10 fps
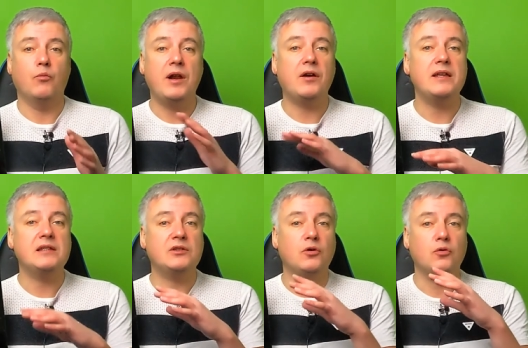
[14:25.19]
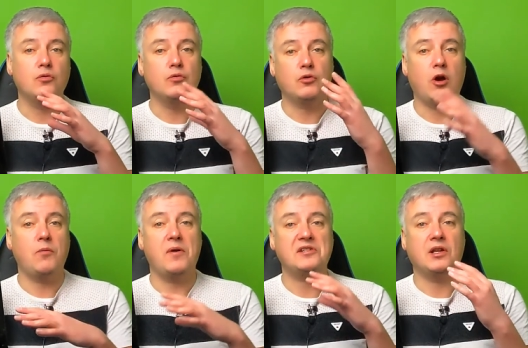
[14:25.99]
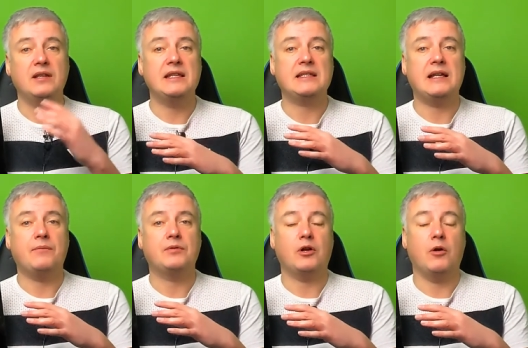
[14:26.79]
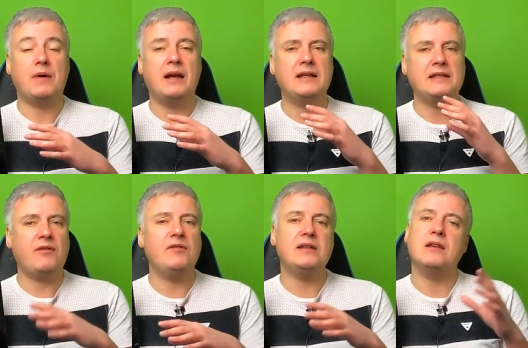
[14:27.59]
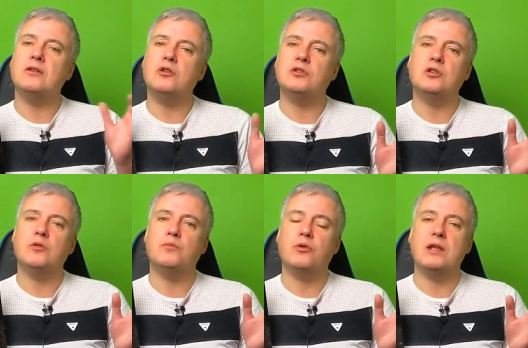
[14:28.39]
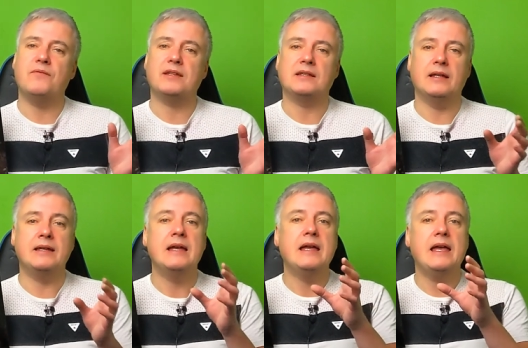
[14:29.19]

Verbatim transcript: When I installed Chrome O S on this laptop, and it definitely didn't used to do it previously,